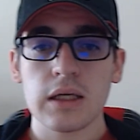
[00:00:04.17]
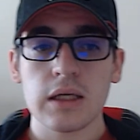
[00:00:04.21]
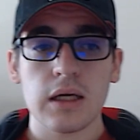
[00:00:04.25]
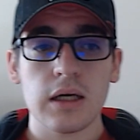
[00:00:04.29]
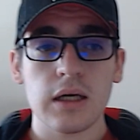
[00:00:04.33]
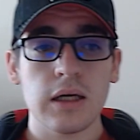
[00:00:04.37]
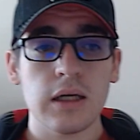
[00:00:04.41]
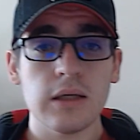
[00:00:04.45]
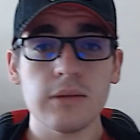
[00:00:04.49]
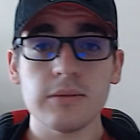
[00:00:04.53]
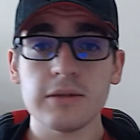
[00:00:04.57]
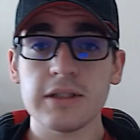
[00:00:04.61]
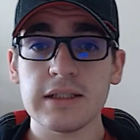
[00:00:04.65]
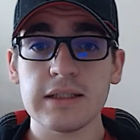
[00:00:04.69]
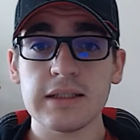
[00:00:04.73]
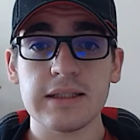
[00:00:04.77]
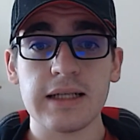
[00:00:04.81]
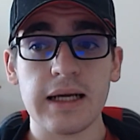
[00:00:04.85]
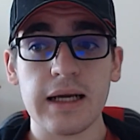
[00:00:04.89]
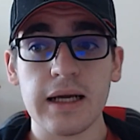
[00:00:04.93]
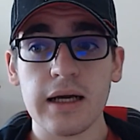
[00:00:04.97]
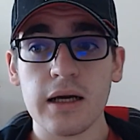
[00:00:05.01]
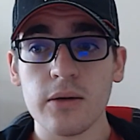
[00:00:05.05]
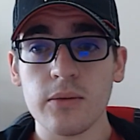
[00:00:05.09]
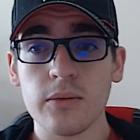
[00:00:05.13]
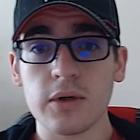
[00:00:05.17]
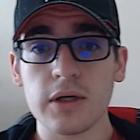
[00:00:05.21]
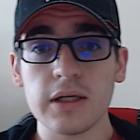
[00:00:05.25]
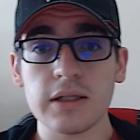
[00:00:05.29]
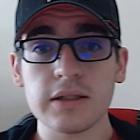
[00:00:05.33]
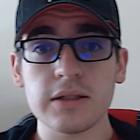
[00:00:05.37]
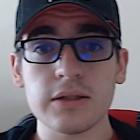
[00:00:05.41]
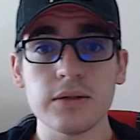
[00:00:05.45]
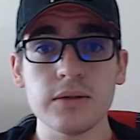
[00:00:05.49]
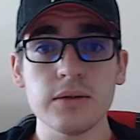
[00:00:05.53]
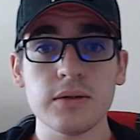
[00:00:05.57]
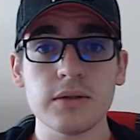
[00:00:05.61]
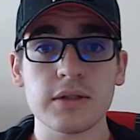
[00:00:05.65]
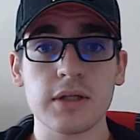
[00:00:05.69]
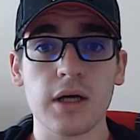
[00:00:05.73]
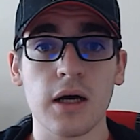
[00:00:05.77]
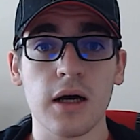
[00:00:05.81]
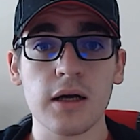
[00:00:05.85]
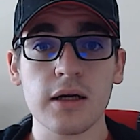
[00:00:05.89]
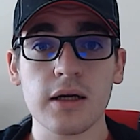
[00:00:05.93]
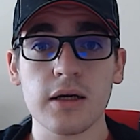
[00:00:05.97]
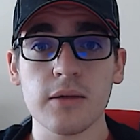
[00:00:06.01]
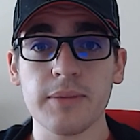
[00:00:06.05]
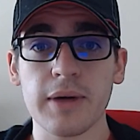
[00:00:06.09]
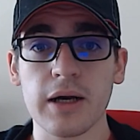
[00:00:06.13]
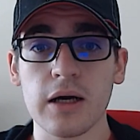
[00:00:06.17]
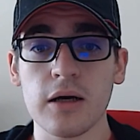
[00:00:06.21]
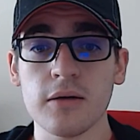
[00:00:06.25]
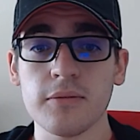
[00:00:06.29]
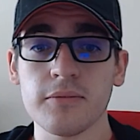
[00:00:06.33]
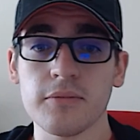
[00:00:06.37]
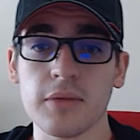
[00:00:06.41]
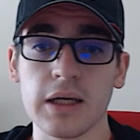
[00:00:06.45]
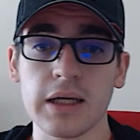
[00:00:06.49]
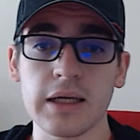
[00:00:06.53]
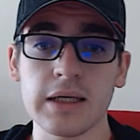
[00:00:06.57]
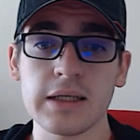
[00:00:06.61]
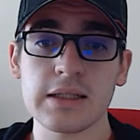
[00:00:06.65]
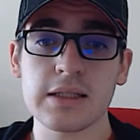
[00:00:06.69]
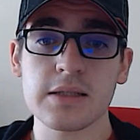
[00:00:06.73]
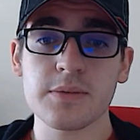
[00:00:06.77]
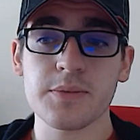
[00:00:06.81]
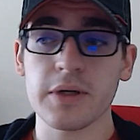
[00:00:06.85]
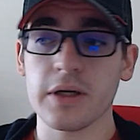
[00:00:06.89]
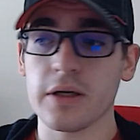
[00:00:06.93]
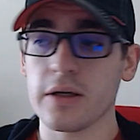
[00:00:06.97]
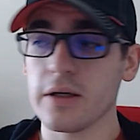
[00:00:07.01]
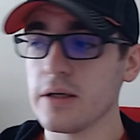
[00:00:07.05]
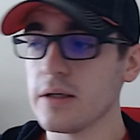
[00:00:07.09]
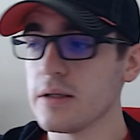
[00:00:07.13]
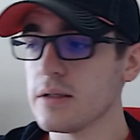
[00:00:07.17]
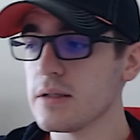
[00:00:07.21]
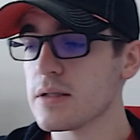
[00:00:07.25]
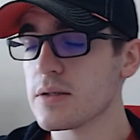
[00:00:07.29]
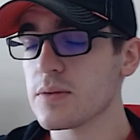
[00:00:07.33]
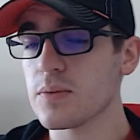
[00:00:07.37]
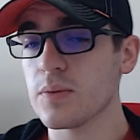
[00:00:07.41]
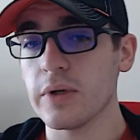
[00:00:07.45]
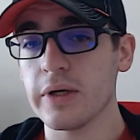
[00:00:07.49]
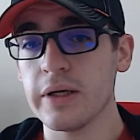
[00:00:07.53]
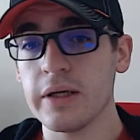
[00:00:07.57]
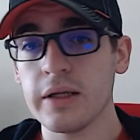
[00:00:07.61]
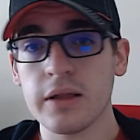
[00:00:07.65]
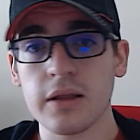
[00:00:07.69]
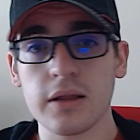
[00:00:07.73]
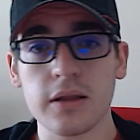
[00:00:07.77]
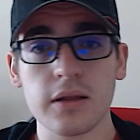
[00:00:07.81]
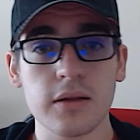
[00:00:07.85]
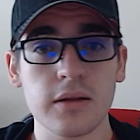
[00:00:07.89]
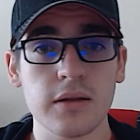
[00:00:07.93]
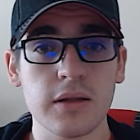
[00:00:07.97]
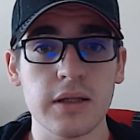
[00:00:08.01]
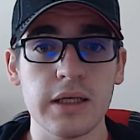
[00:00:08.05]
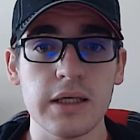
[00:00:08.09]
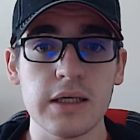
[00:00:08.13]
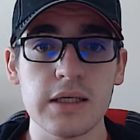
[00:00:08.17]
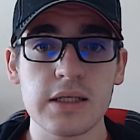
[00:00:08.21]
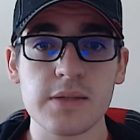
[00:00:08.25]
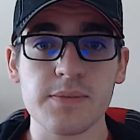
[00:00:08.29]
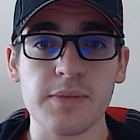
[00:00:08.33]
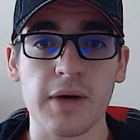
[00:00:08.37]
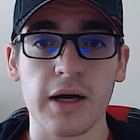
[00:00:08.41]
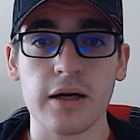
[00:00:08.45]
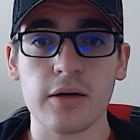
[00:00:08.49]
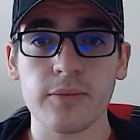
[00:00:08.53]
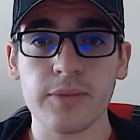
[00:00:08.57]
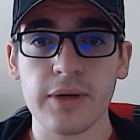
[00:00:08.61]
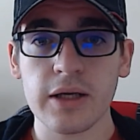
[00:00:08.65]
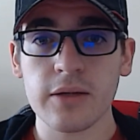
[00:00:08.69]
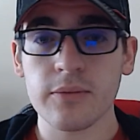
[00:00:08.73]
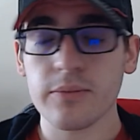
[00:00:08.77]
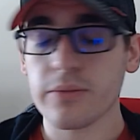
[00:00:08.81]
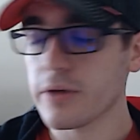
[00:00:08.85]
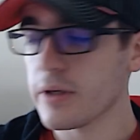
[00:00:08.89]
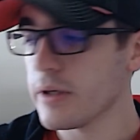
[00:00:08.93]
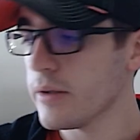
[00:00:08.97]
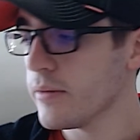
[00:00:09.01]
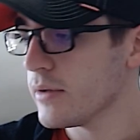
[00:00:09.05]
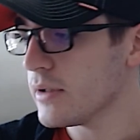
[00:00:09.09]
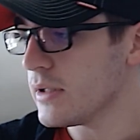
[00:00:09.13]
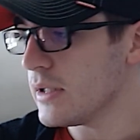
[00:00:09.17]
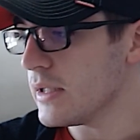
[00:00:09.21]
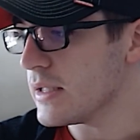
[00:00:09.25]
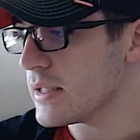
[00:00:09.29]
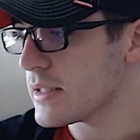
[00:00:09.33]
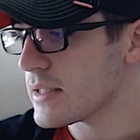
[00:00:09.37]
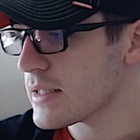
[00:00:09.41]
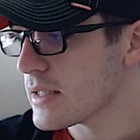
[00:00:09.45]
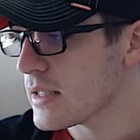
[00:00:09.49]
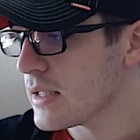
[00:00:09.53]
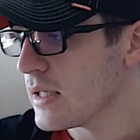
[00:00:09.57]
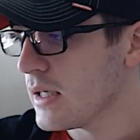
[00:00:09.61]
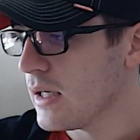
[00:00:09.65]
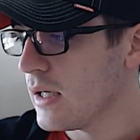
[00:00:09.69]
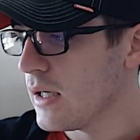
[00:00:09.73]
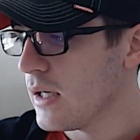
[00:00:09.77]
Today I wanted to talk about my experience with the Spider-Man pre-release.